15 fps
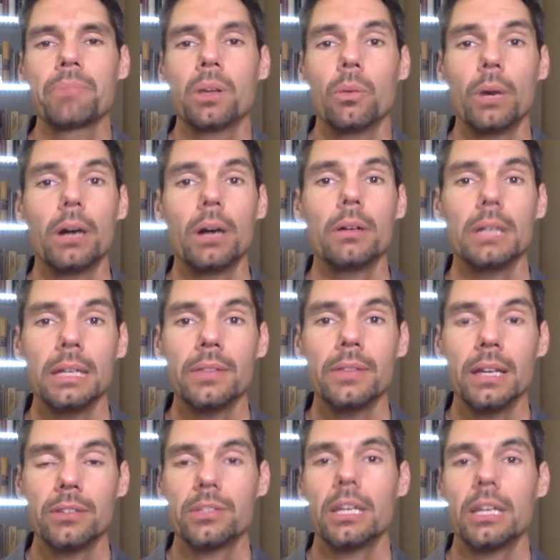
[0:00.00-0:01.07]
Well, in
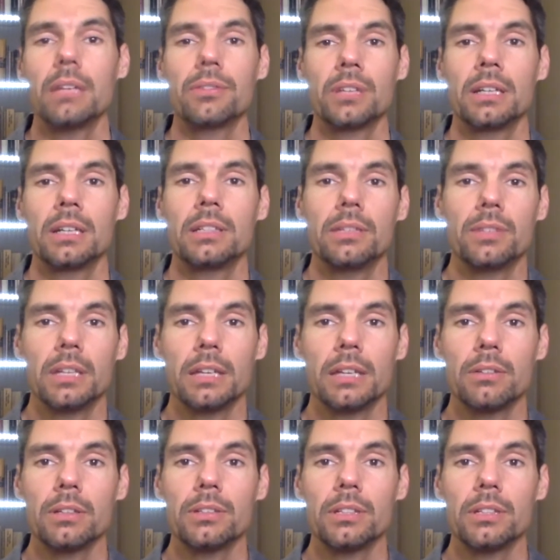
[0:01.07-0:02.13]
that state of scientific ignorance,